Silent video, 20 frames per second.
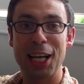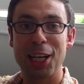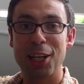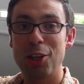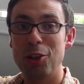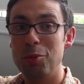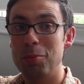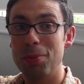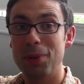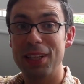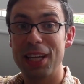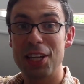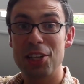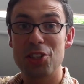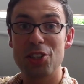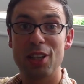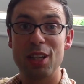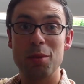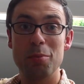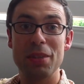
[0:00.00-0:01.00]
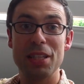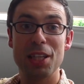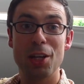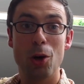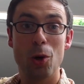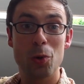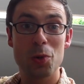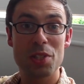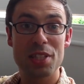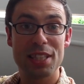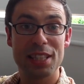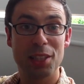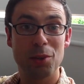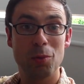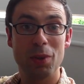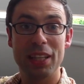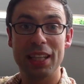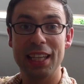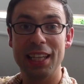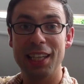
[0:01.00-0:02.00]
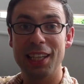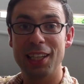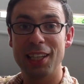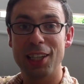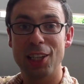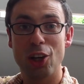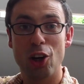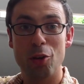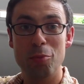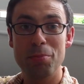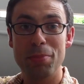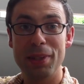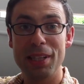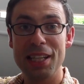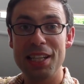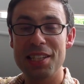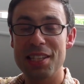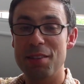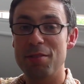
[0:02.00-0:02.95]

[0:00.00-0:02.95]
could potentially be hosted within companies.